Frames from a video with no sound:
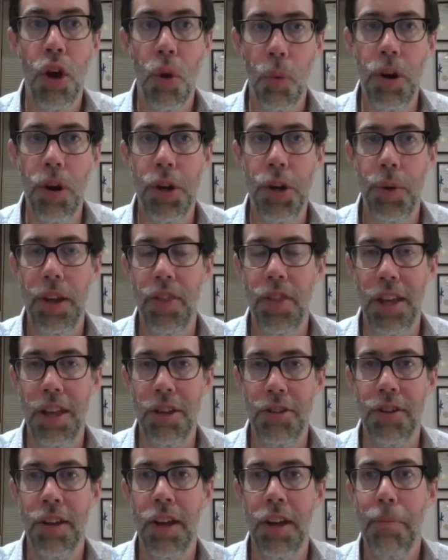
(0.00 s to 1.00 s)
were doing
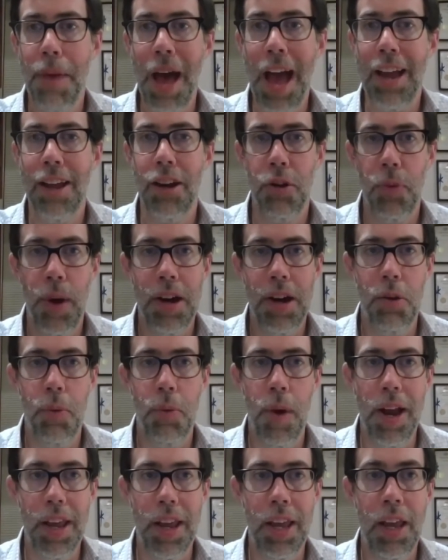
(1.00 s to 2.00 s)
this back in
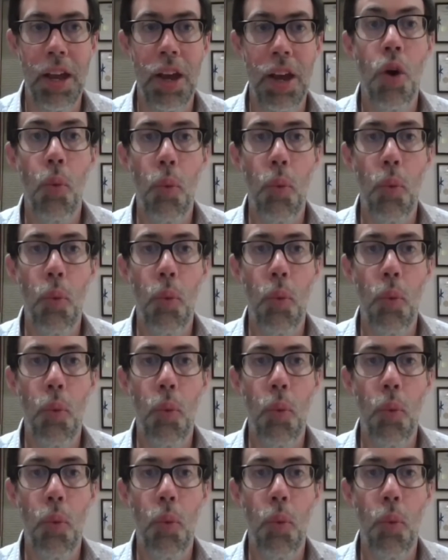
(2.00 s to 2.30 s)
2020.